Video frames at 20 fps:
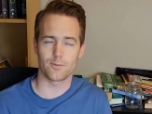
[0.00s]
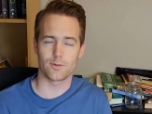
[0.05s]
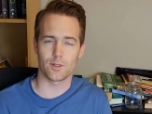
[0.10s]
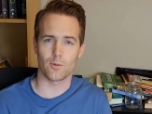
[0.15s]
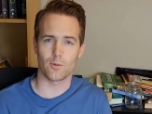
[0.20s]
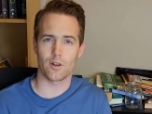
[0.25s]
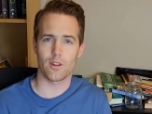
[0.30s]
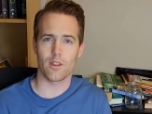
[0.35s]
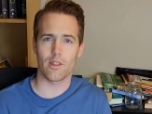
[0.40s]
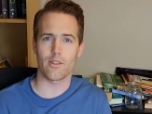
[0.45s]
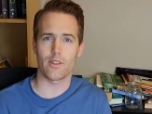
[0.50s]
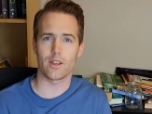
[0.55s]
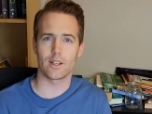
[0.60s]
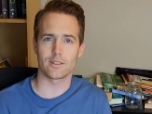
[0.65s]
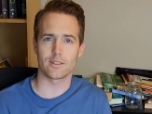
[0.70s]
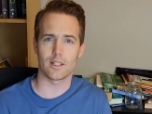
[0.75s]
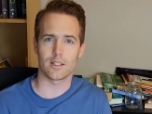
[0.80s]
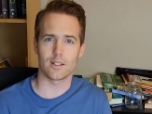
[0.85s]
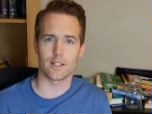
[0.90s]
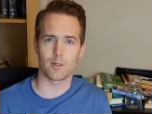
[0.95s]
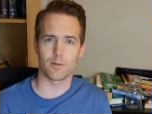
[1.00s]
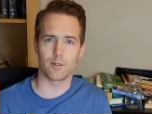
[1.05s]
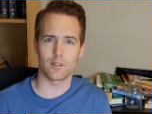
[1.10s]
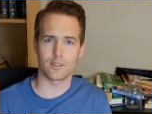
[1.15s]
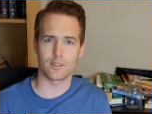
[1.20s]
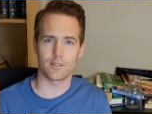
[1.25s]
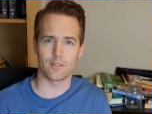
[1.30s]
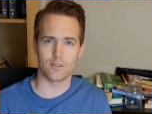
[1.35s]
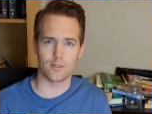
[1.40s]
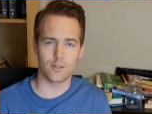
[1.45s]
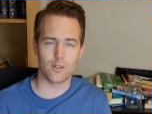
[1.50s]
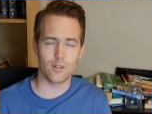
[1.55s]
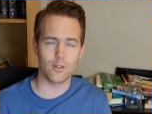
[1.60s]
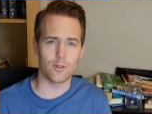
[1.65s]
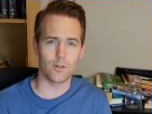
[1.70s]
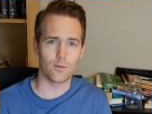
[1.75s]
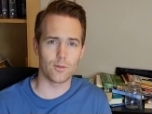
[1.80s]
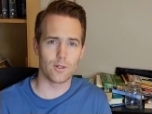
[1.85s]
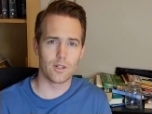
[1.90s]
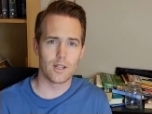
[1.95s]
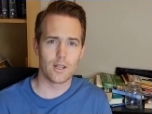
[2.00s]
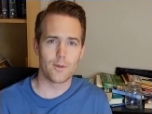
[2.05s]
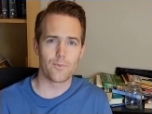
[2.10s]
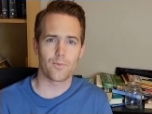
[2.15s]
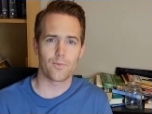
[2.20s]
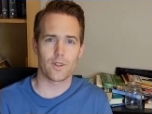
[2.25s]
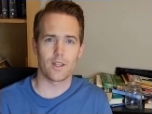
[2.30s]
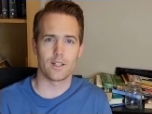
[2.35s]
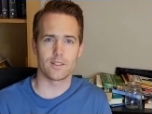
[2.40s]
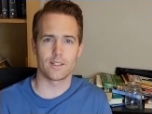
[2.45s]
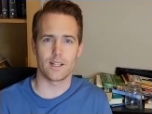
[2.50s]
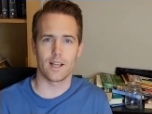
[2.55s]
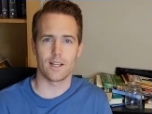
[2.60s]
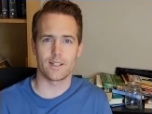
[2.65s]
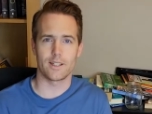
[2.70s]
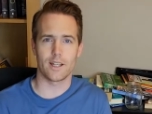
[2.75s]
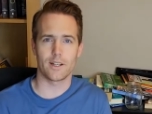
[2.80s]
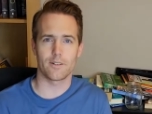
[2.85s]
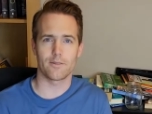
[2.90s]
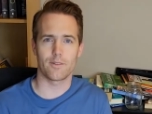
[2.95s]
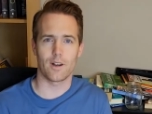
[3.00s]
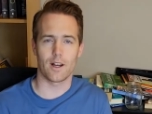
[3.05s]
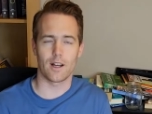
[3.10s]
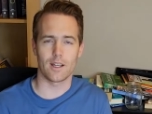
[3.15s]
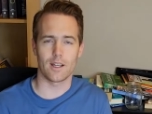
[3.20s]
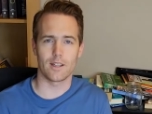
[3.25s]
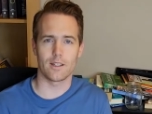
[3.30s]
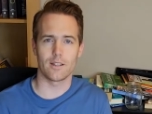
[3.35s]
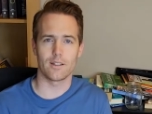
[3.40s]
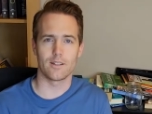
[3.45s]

So one of the things that linguists do is they identify